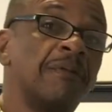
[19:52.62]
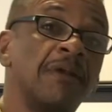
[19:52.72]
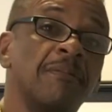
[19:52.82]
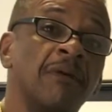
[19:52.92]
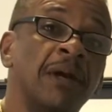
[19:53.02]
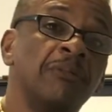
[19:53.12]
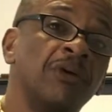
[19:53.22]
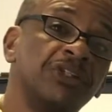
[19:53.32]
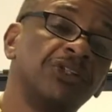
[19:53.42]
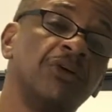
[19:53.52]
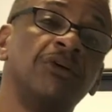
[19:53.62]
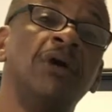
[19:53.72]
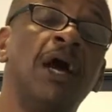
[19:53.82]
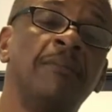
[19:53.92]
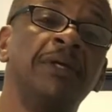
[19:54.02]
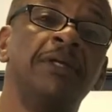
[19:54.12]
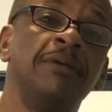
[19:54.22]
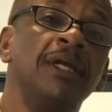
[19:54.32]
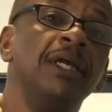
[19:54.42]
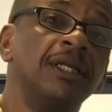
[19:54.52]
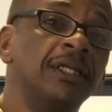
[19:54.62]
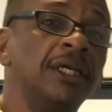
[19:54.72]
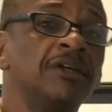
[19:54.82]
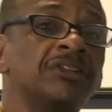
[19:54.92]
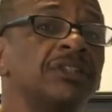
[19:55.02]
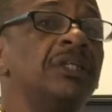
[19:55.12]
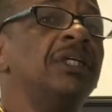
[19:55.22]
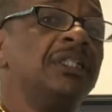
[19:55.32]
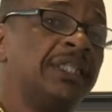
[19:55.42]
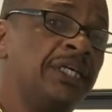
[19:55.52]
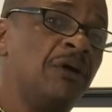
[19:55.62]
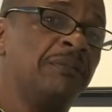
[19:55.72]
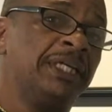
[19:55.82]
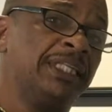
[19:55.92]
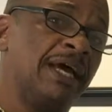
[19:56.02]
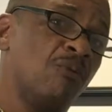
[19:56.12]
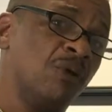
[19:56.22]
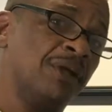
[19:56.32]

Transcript: people, and I'm going to show you how many leaders to help get that